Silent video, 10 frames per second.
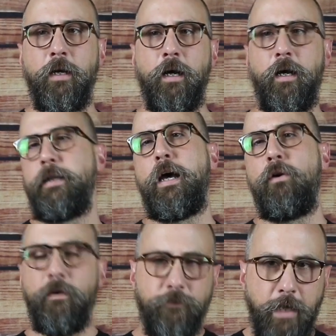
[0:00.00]

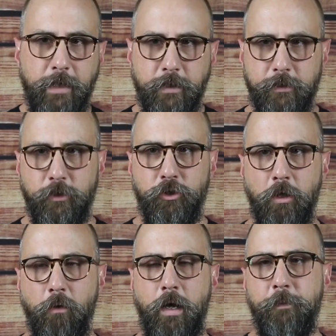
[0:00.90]
Now, if that doesn't
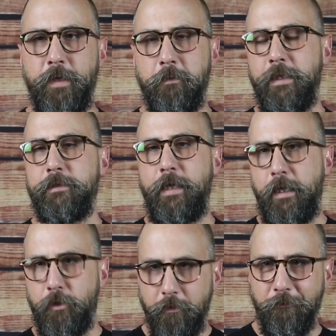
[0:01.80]
show up, it means that I
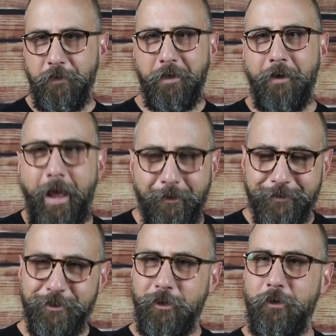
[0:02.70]
couldn't figure it out,
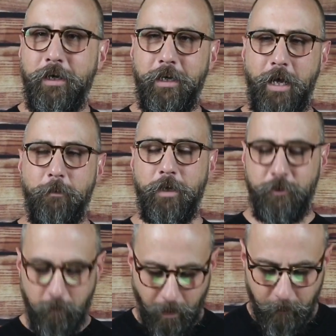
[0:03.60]
so I'm going to
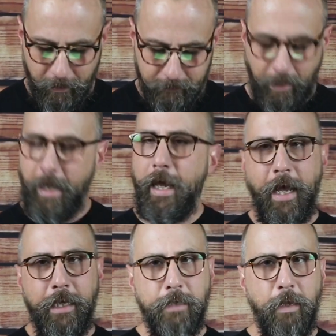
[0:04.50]
do my best.
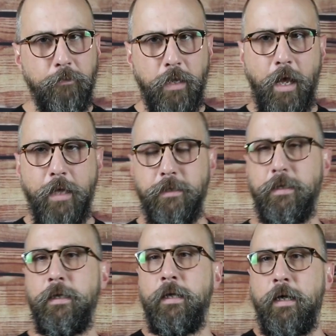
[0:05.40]
I am not,
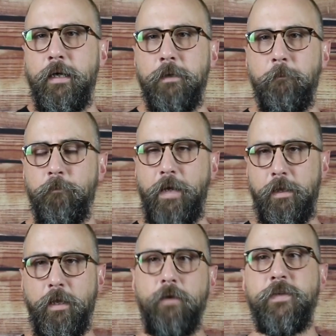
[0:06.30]
I
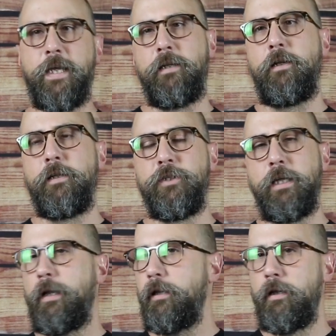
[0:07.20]
love technology
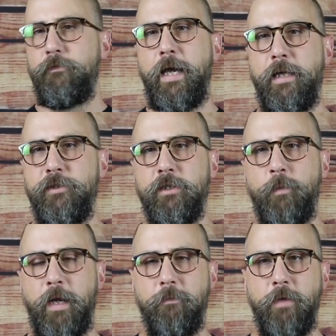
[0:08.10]
and I love gadgets,
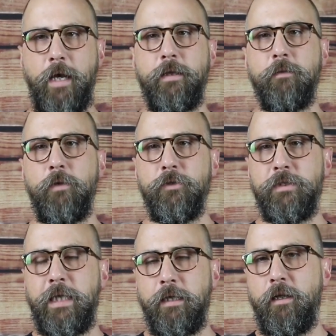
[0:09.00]
but I'm not the
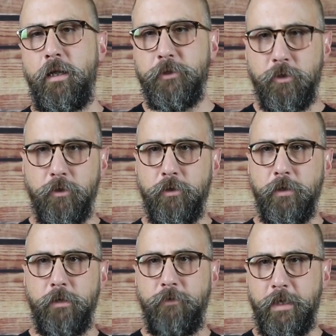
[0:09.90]
most technological
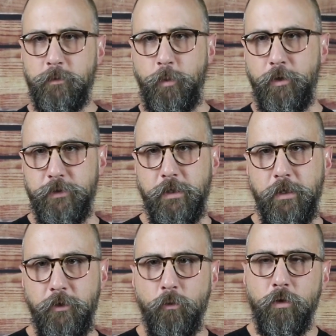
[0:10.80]
advanced person
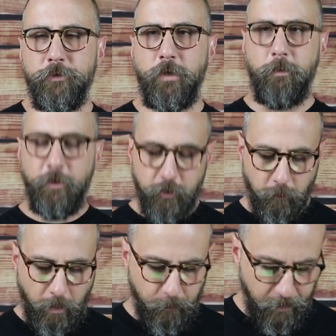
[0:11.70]
in the world, so I'm going to do
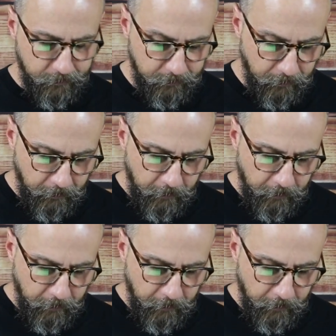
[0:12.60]
my best.